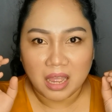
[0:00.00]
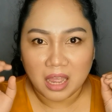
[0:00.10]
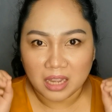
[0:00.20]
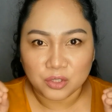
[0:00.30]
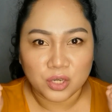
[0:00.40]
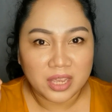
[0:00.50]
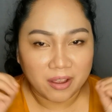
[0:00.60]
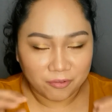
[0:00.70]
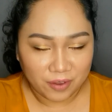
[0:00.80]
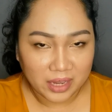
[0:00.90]
actually
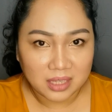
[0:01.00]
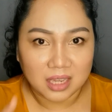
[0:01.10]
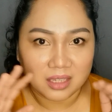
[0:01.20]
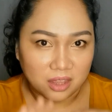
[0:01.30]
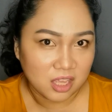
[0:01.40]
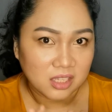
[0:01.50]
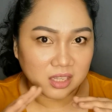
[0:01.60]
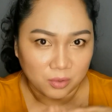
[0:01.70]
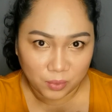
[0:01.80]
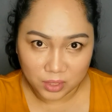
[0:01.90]
affect the things
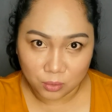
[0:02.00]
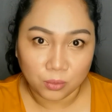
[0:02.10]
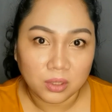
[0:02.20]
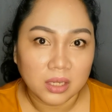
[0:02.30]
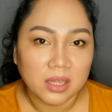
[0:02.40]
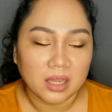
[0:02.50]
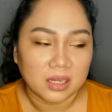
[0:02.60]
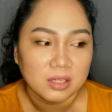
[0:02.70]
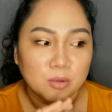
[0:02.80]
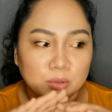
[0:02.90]
that we do,
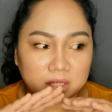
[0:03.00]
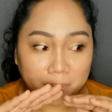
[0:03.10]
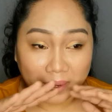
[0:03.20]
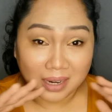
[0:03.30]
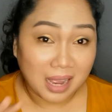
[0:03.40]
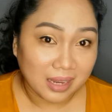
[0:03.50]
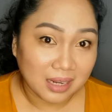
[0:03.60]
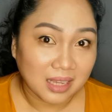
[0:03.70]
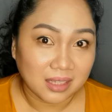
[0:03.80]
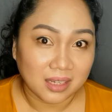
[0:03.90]
yung sa pagkain
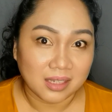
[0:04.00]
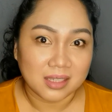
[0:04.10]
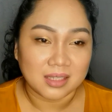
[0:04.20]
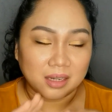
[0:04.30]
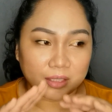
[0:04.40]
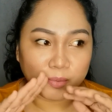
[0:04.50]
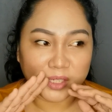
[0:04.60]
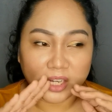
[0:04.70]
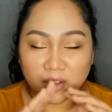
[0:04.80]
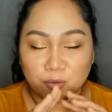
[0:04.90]
natin, sa,
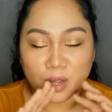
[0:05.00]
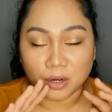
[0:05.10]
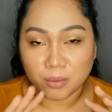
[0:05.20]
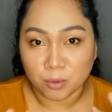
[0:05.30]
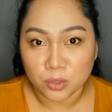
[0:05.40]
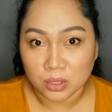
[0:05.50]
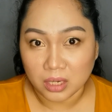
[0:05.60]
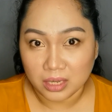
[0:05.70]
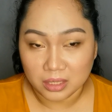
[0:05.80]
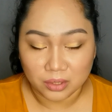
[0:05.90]
especially if we are emotional
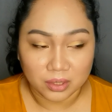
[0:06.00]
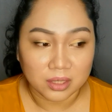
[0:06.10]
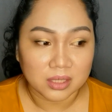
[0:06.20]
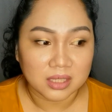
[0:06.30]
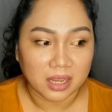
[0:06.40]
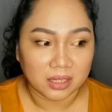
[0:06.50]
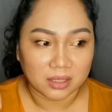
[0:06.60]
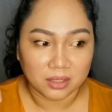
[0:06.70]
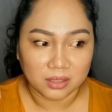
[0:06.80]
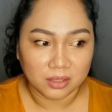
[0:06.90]
eaters
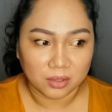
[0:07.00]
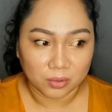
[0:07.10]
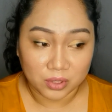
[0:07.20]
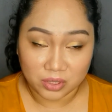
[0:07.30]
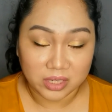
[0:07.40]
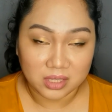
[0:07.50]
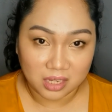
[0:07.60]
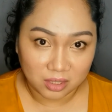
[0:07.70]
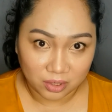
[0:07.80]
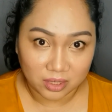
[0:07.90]
and, you know, stressed
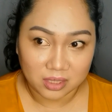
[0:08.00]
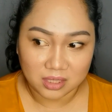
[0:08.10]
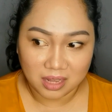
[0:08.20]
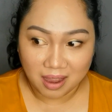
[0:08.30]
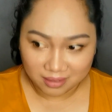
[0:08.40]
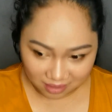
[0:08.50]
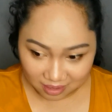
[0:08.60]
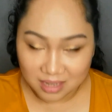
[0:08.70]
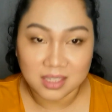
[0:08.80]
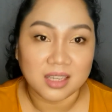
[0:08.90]
eaters, lahat ng
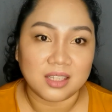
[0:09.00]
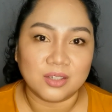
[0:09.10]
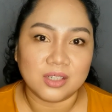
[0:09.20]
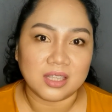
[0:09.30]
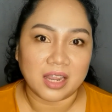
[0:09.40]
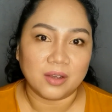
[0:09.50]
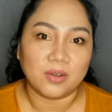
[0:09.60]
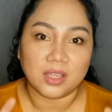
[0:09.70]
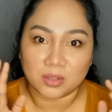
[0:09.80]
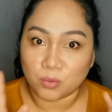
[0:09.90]
klaseng eaters tayo,
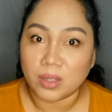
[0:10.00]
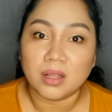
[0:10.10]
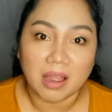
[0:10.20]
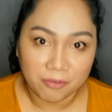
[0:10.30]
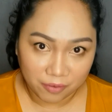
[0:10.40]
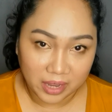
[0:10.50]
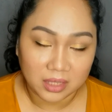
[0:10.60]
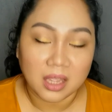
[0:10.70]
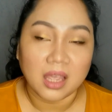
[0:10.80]
it will affect